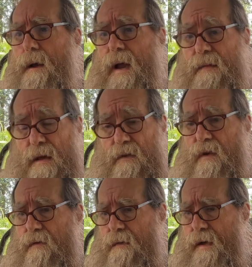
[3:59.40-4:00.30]
and that was
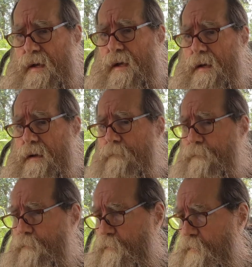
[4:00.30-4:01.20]
a direct hit.
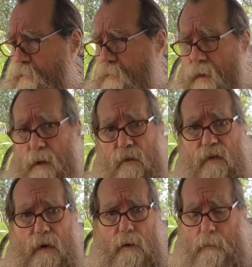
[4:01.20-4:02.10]

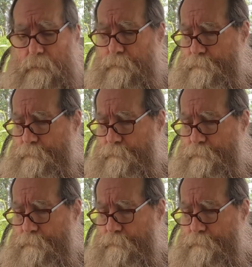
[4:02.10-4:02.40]
So,